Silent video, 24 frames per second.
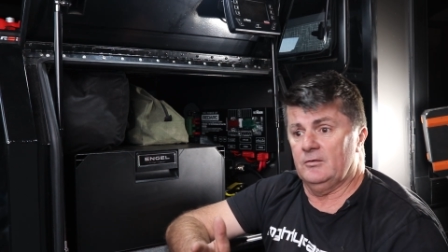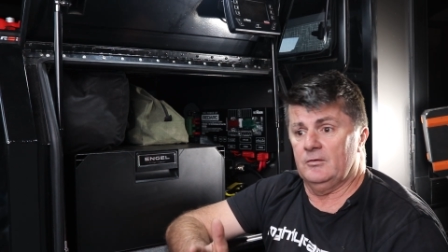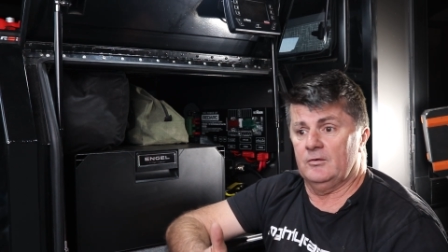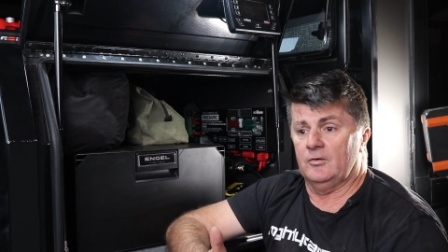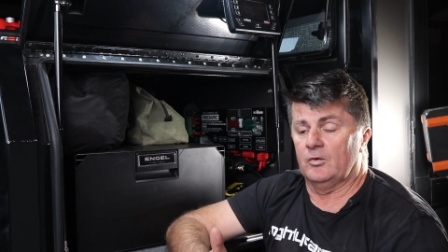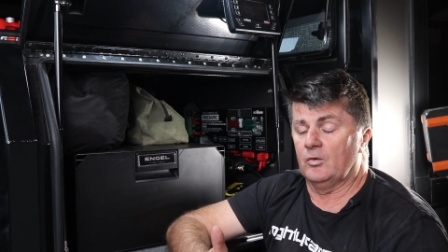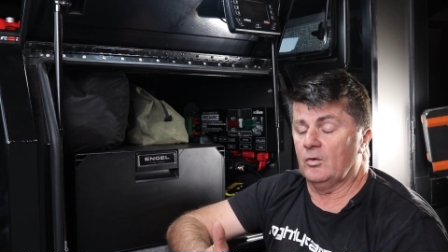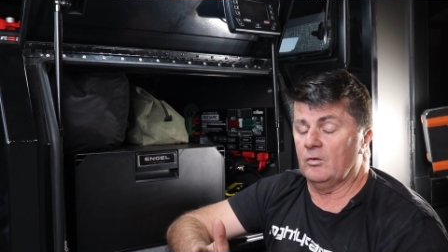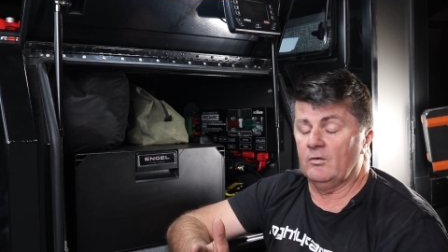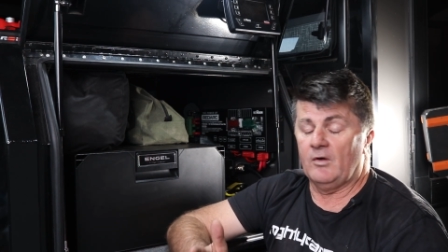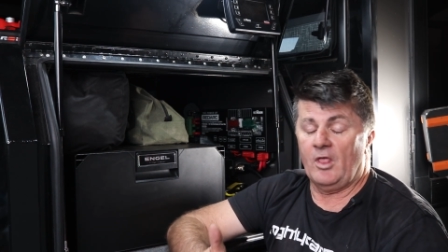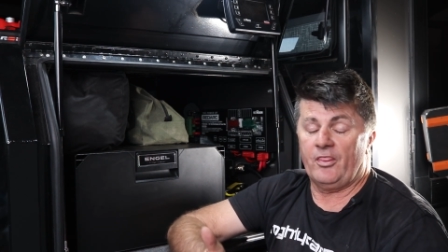
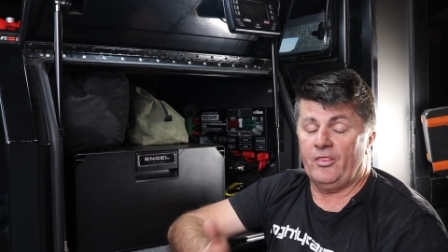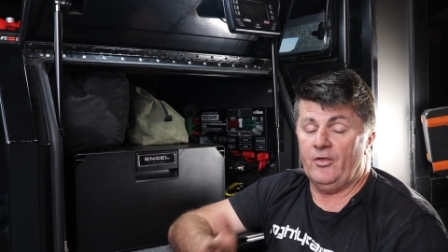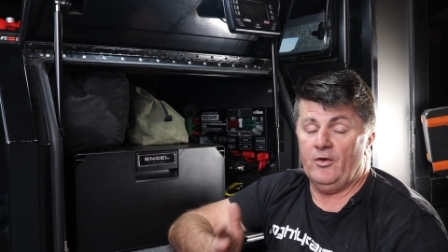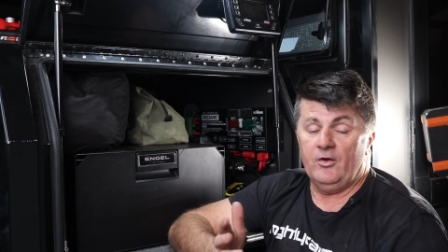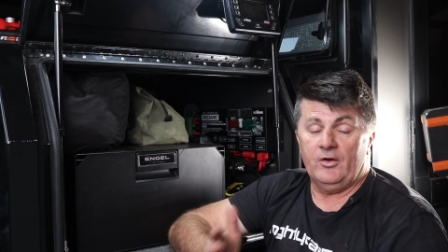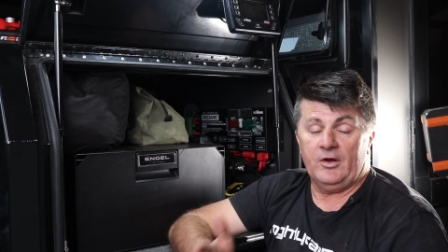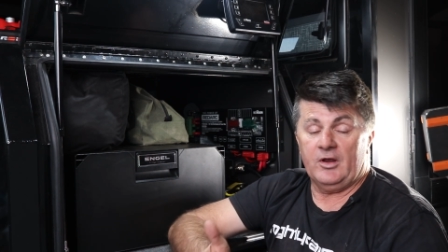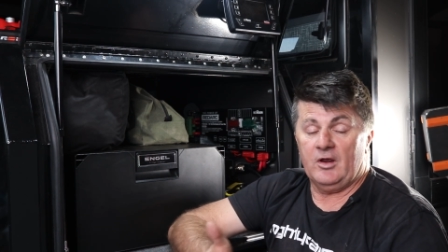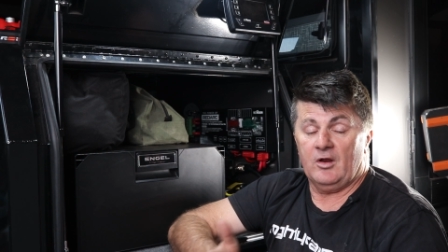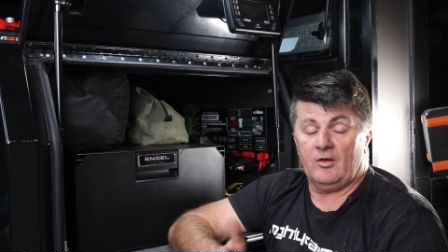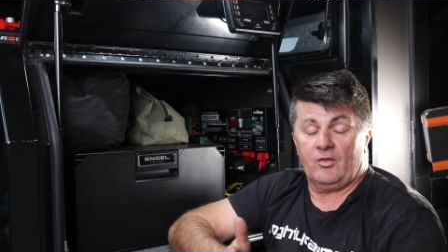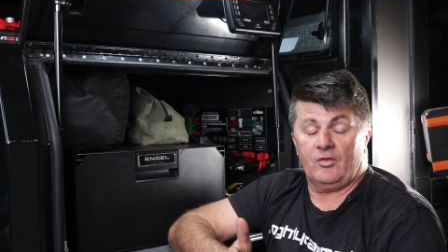or
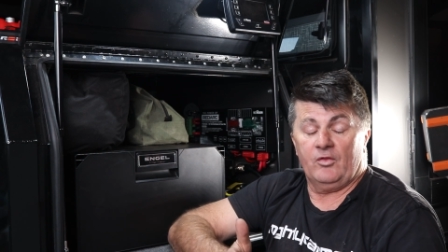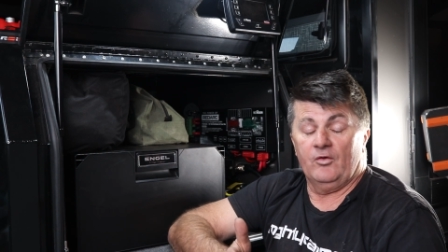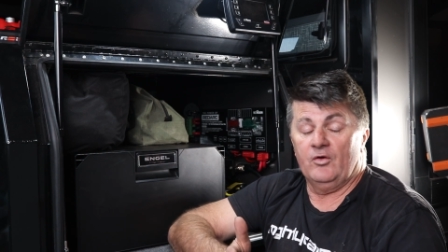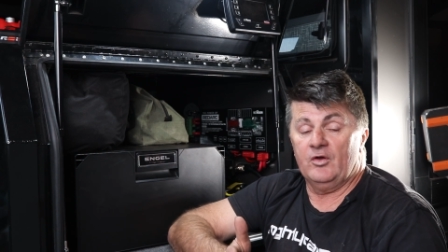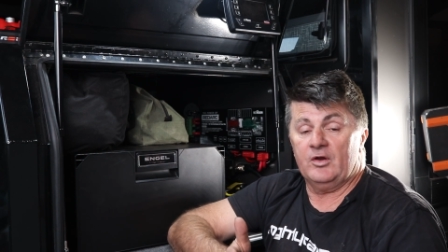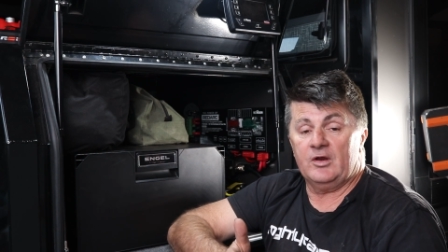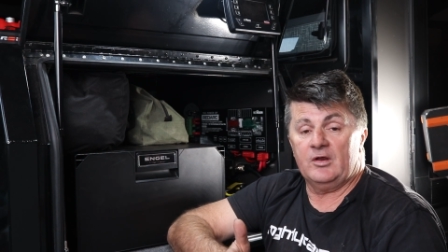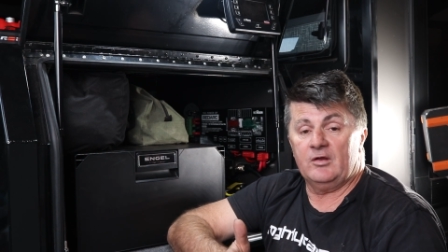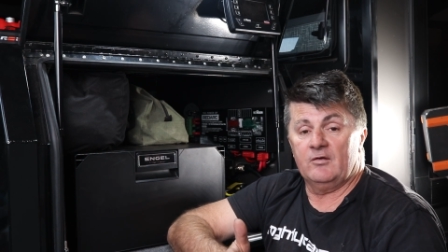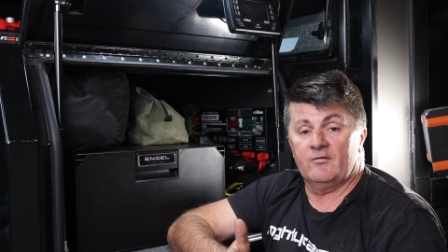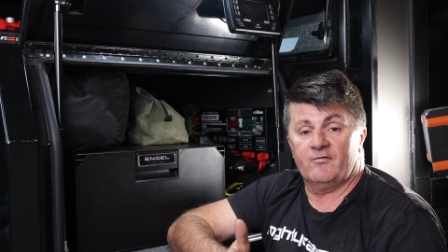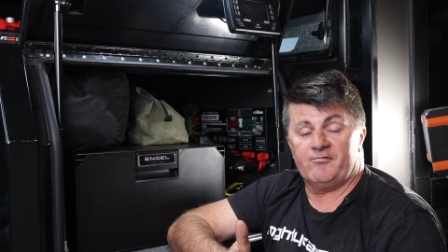30 and
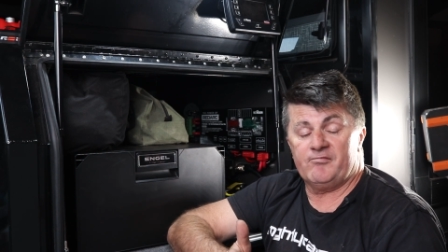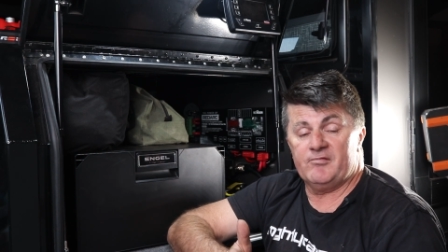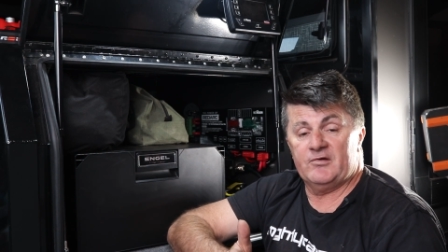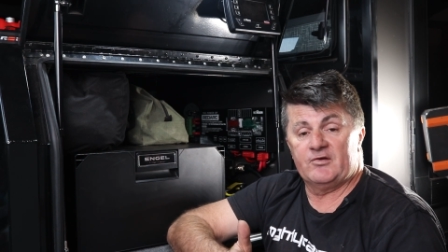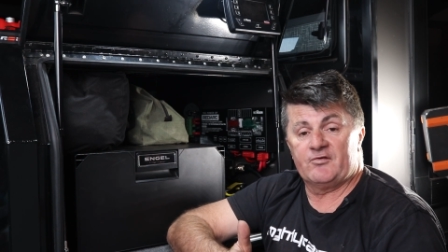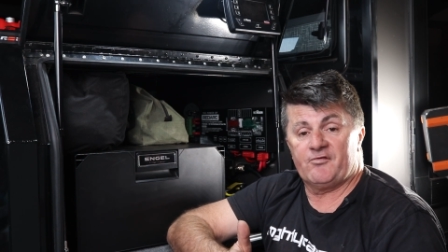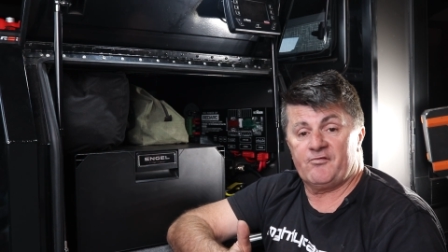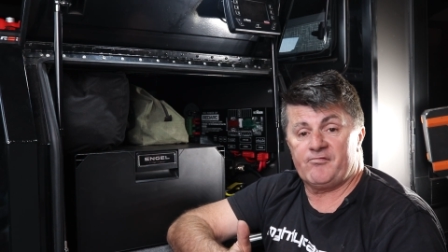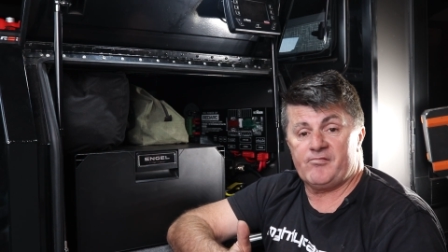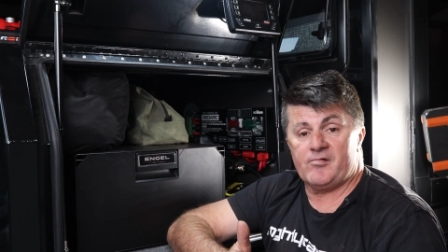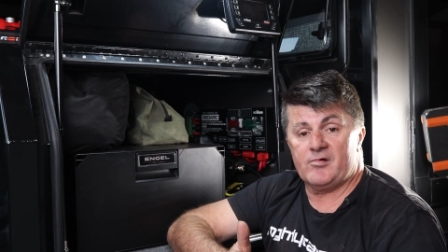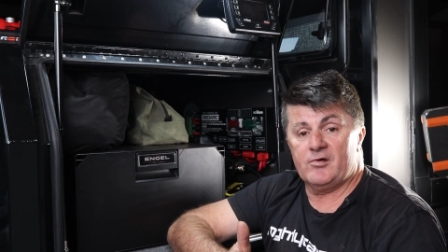30 of
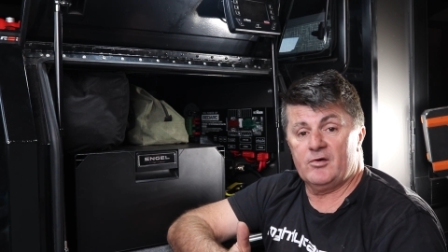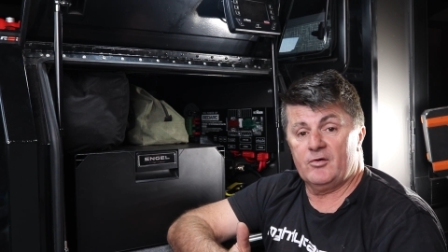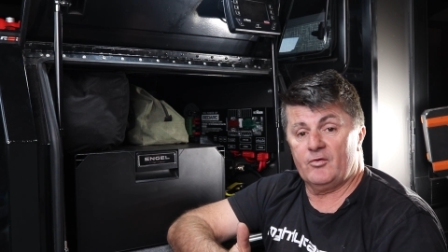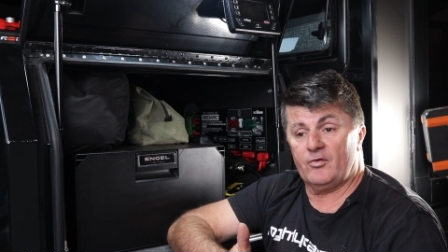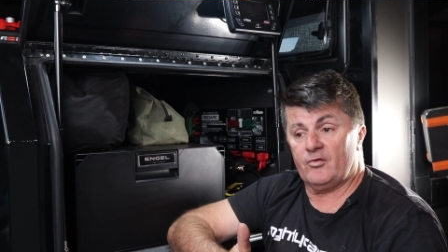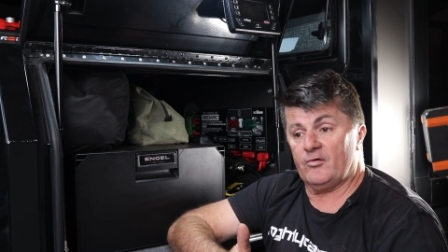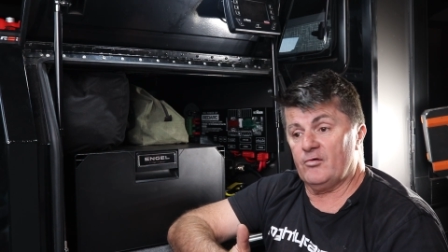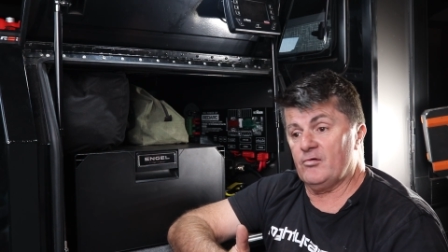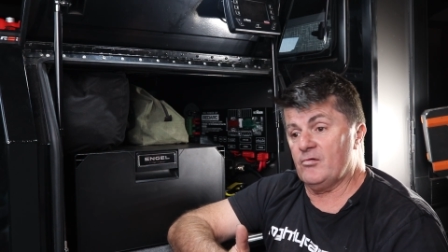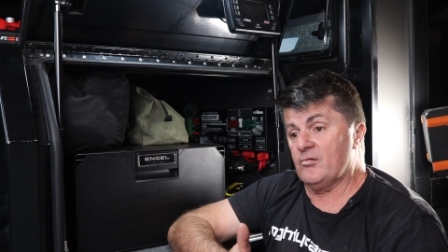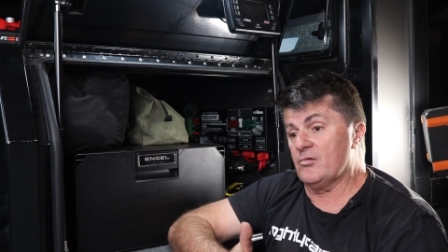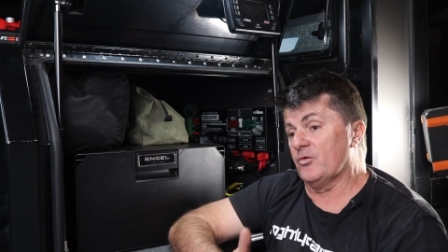fridge
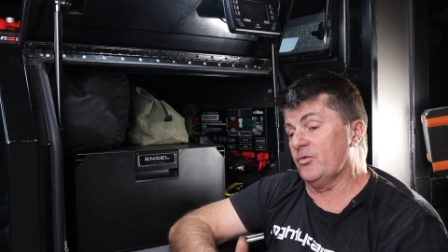freezer,